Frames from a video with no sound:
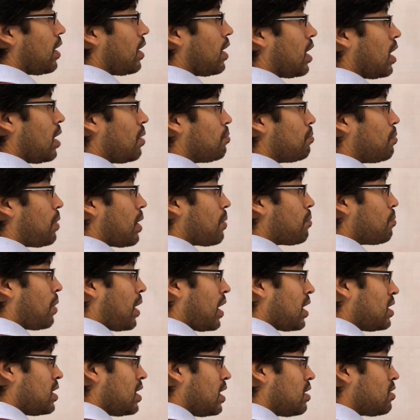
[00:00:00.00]
by
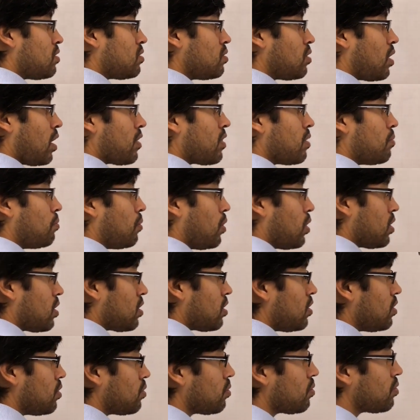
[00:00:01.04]
binding to other
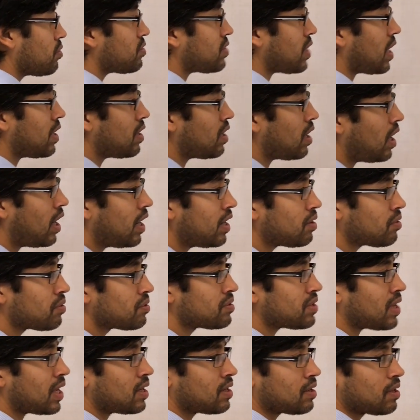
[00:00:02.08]
molecules and ions.
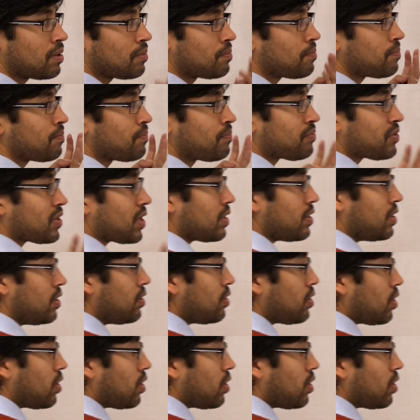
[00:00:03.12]
And we